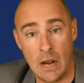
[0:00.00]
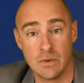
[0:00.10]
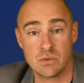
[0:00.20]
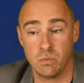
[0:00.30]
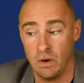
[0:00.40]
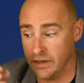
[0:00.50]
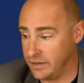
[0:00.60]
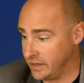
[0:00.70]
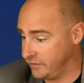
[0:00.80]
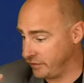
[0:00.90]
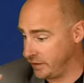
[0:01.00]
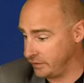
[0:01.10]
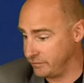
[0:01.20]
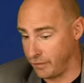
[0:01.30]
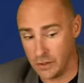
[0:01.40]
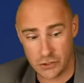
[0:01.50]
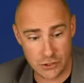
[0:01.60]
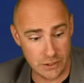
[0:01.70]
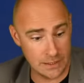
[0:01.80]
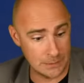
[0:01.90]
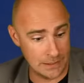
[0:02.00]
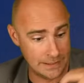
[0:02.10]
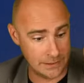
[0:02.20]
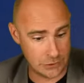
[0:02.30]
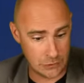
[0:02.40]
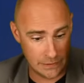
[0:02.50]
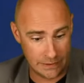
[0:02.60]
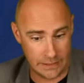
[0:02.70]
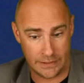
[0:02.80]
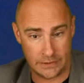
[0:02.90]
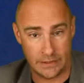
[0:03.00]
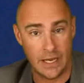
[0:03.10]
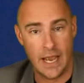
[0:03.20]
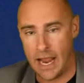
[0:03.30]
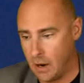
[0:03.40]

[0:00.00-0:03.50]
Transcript: How is one event functionally related to another?